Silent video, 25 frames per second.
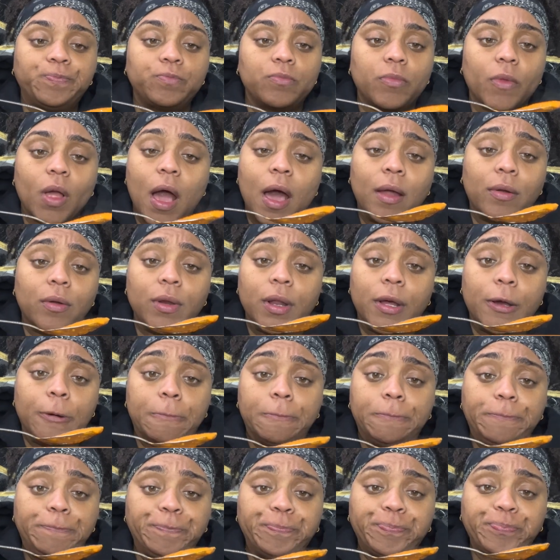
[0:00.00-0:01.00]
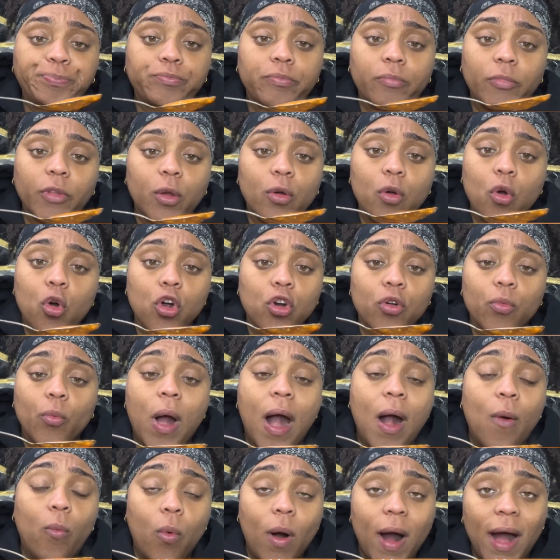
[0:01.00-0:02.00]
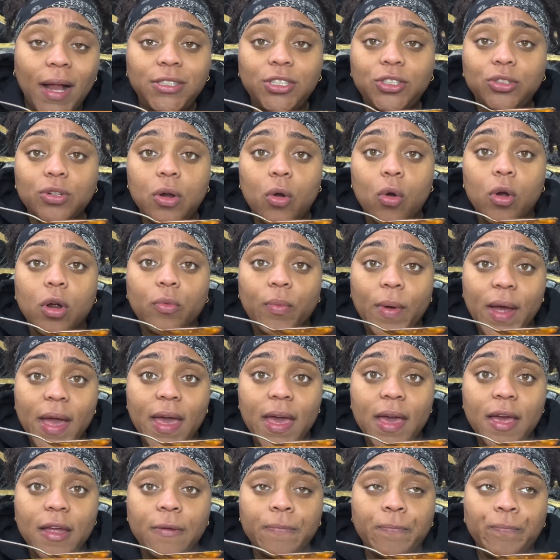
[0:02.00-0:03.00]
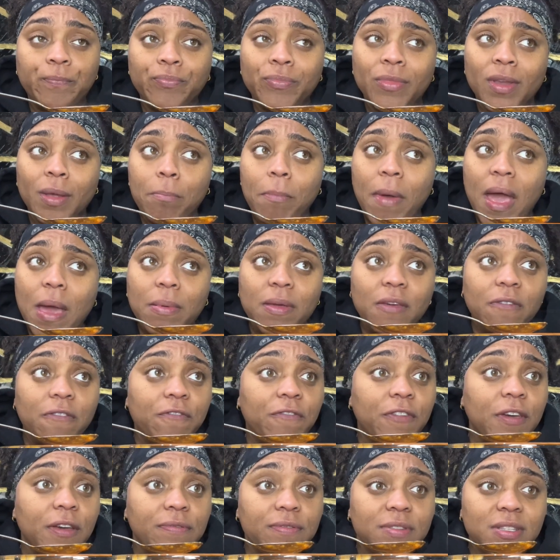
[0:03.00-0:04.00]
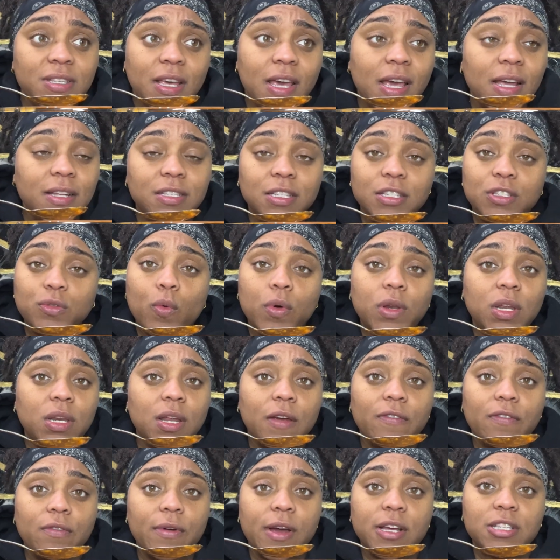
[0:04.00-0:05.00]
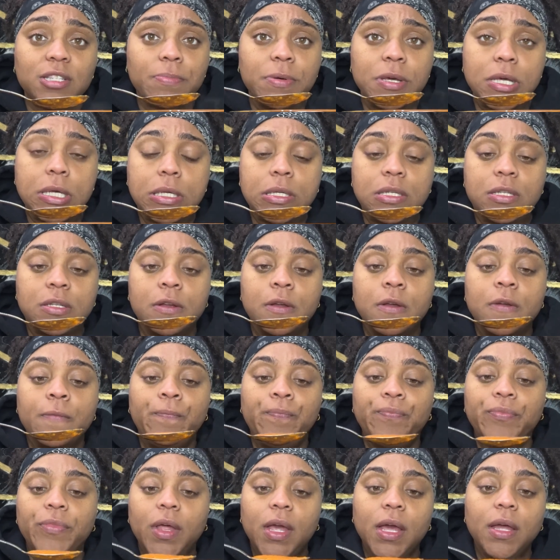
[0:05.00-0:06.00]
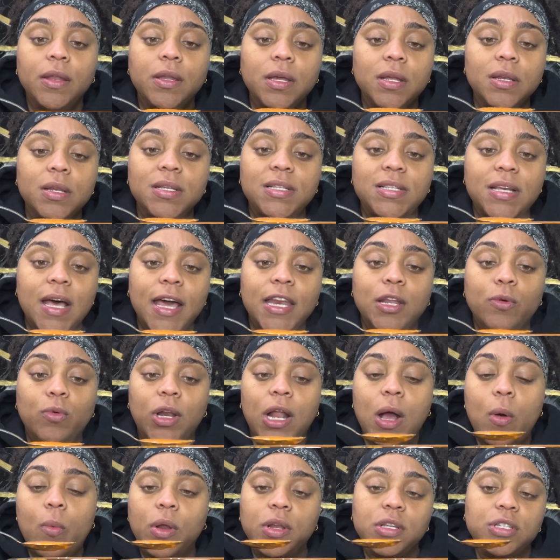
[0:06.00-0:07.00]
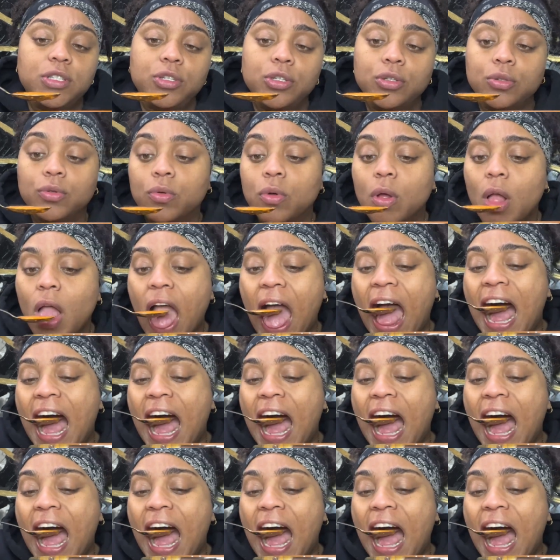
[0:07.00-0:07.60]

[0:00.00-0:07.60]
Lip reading: I don't know, or I watched or read maybe 15 to 20 different recipes and then decided what I wanted to do.